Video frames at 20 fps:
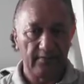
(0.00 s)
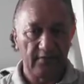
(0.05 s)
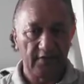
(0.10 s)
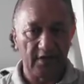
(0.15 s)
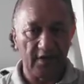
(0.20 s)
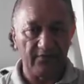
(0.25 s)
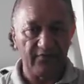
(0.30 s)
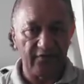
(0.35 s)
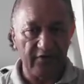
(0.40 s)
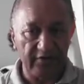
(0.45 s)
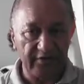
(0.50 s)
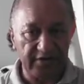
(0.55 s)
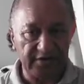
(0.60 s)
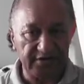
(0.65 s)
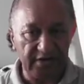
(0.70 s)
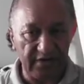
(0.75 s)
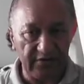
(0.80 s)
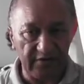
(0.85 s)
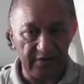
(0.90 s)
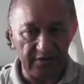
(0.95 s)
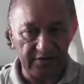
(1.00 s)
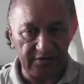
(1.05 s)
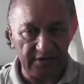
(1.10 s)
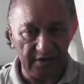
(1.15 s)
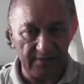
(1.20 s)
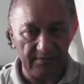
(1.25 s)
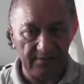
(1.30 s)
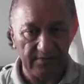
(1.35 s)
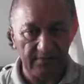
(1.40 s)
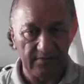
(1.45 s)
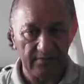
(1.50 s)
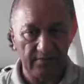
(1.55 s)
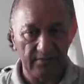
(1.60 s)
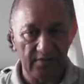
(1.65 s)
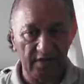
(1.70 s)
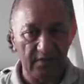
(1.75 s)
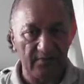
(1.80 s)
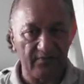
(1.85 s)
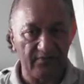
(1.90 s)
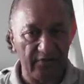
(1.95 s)
I'm very serious, Jim.
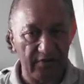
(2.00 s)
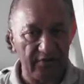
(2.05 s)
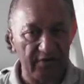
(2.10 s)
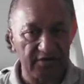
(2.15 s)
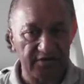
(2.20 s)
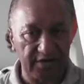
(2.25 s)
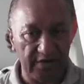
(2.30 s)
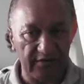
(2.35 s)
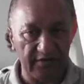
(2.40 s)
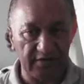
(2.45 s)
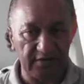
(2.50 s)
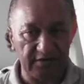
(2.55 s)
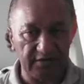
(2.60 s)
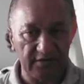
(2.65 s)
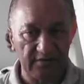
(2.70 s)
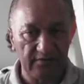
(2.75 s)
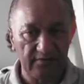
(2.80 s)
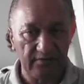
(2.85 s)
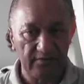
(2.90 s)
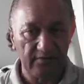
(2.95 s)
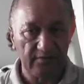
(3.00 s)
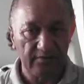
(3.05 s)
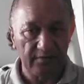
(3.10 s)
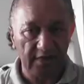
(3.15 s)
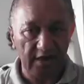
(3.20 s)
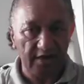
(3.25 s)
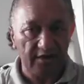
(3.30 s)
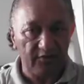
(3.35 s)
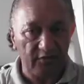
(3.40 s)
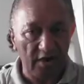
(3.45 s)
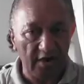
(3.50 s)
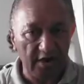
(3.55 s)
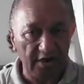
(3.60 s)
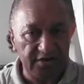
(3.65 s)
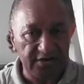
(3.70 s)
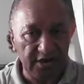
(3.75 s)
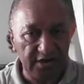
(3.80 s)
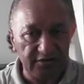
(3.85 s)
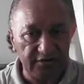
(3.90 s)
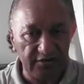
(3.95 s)
I'm very serious. That's what I
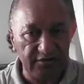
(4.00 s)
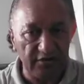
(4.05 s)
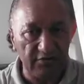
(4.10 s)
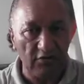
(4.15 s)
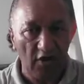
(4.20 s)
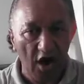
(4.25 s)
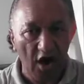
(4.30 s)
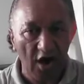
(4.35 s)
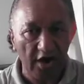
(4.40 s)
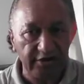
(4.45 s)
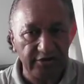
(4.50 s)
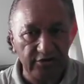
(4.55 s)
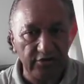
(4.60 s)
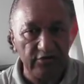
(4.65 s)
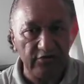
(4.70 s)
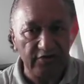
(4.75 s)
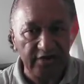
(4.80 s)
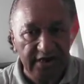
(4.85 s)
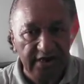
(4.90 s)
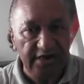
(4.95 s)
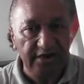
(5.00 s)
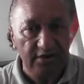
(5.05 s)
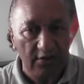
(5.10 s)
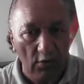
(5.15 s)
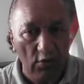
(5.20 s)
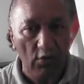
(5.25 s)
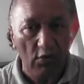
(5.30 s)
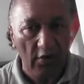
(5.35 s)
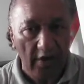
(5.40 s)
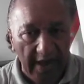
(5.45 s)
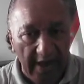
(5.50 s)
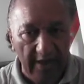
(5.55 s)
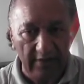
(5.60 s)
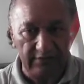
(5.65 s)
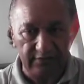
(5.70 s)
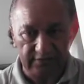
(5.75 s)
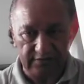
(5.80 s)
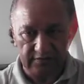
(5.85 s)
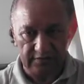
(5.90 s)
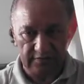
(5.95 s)
said to you. Are you in or out?